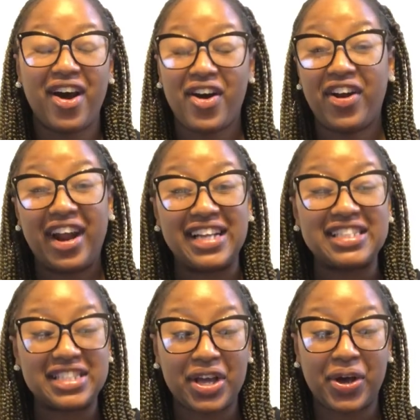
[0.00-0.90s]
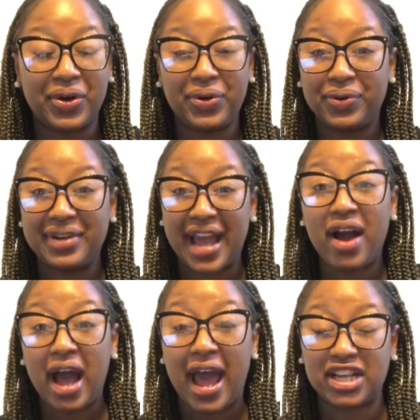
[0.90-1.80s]
All right, so now
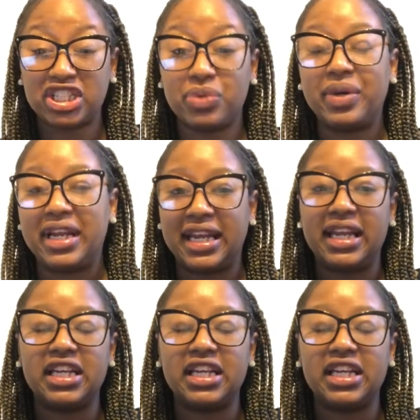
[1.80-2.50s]
I actually want to get